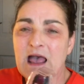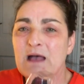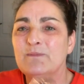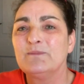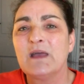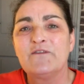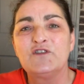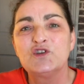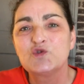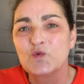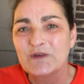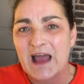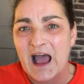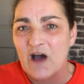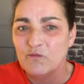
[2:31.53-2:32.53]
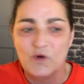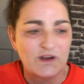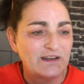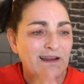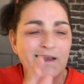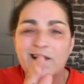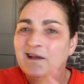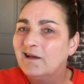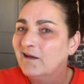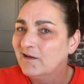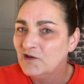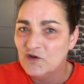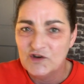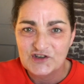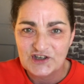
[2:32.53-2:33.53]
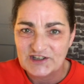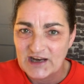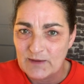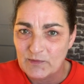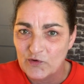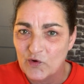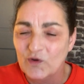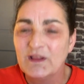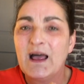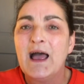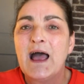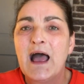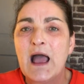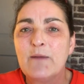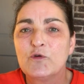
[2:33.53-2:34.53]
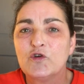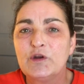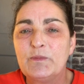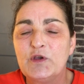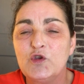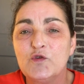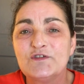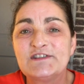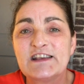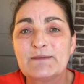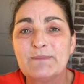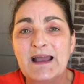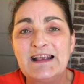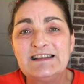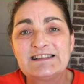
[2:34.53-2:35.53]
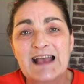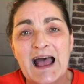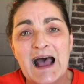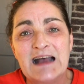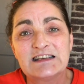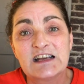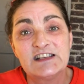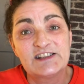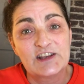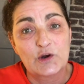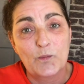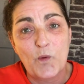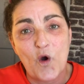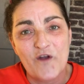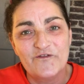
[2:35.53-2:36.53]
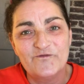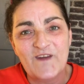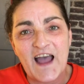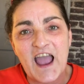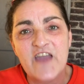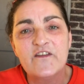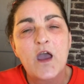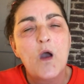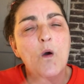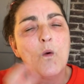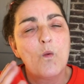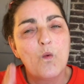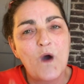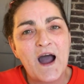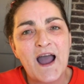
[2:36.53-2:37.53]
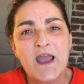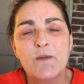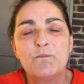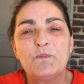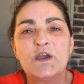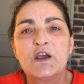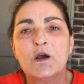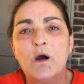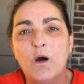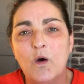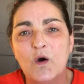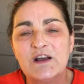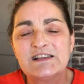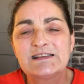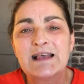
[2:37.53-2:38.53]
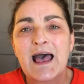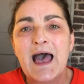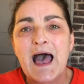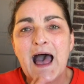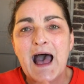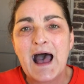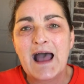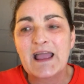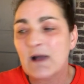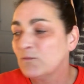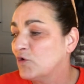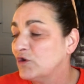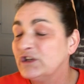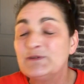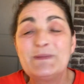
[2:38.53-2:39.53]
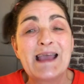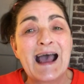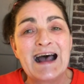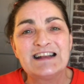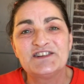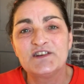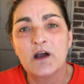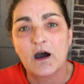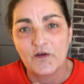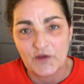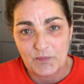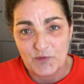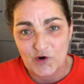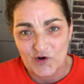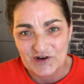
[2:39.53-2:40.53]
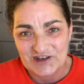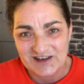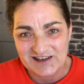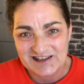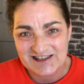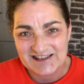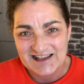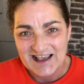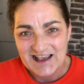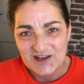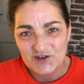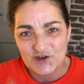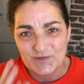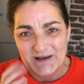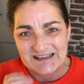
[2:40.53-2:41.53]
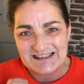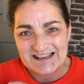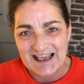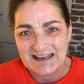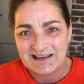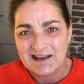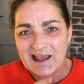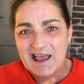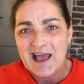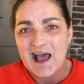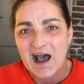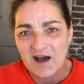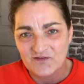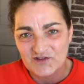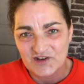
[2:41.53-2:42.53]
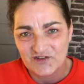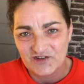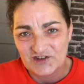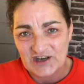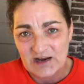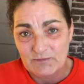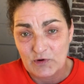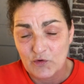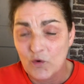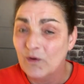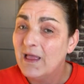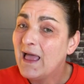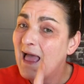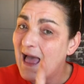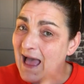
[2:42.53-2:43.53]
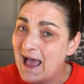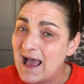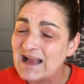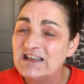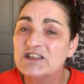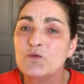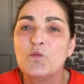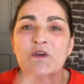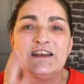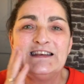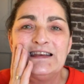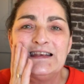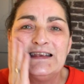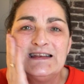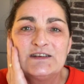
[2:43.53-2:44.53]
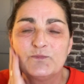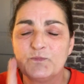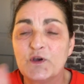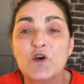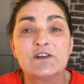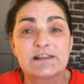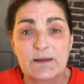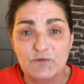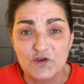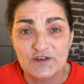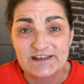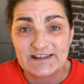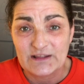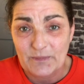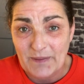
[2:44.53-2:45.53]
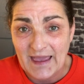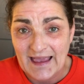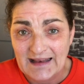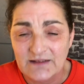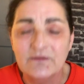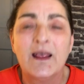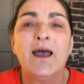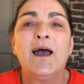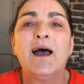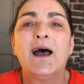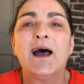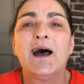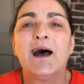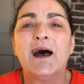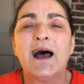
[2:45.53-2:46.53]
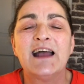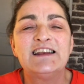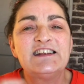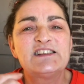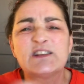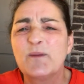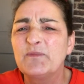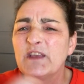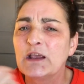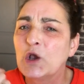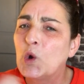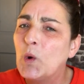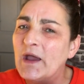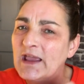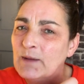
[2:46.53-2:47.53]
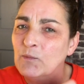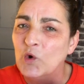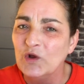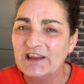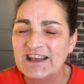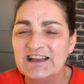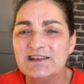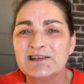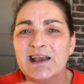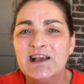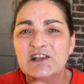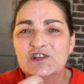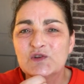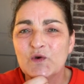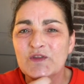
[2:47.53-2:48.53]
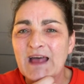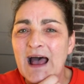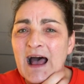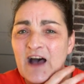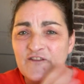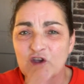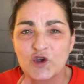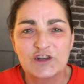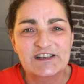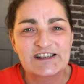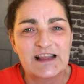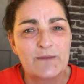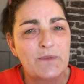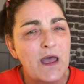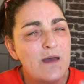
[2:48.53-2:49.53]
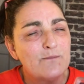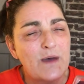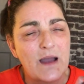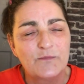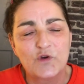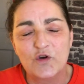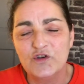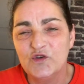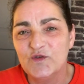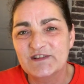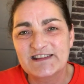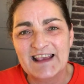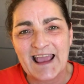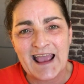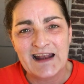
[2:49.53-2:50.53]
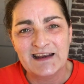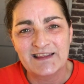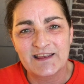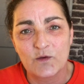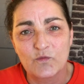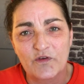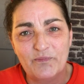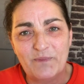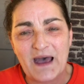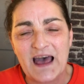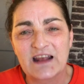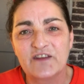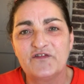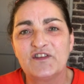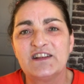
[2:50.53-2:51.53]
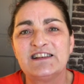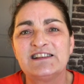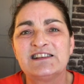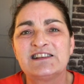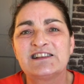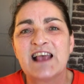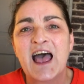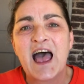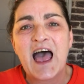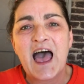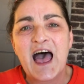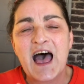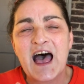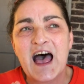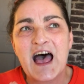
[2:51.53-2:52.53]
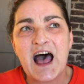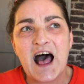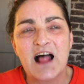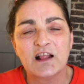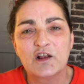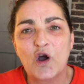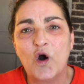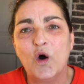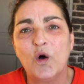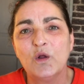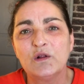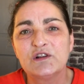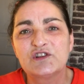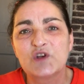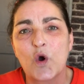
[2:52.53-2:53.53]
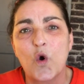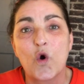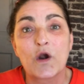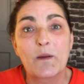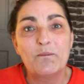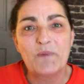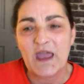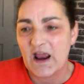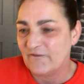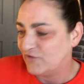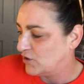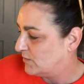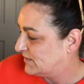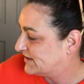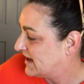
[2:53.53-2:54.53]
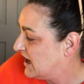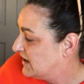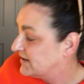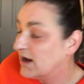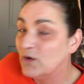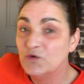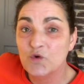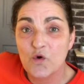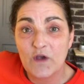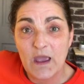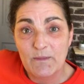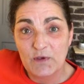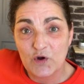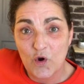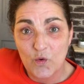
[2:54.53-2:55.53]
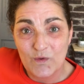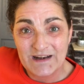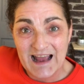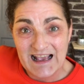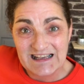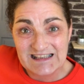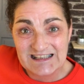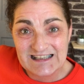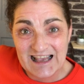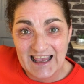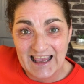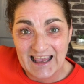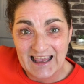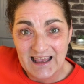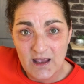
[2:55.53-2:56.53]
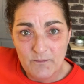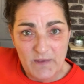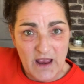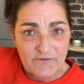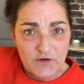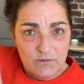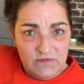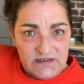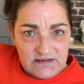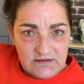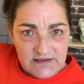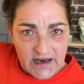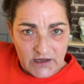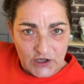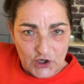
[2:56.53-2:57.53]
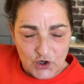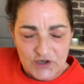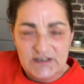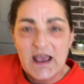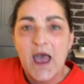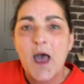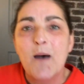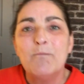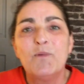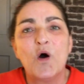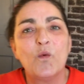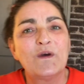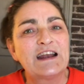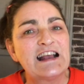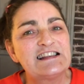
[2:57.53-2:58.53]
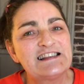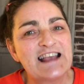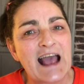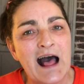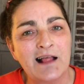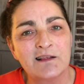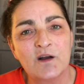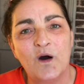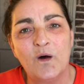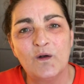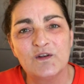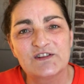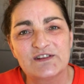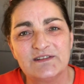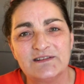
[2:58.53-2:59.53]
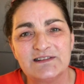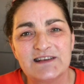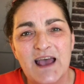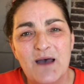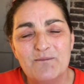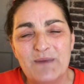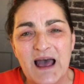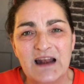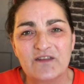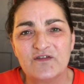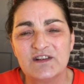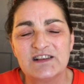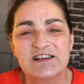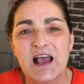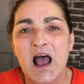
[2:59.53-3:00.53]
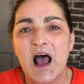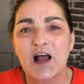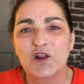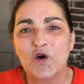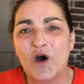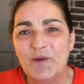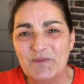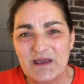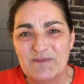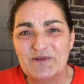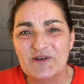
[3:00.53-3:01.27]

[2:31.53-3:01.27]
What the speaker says: if you don't have one. Use your Derma Roller. I'm going to be using mine's at a 0.5. Why? Because I am going to be adding other products to my skin after the Derma Roll, and we need, because I'm using the pen, I need something quite emollient so that I have a good slip, but I'm not using anything with paraffins, alcohols or perfumes. Now don't get me wrong, when I say perfumes, certainly not, but when I say alcohols and paraffins, a lot of people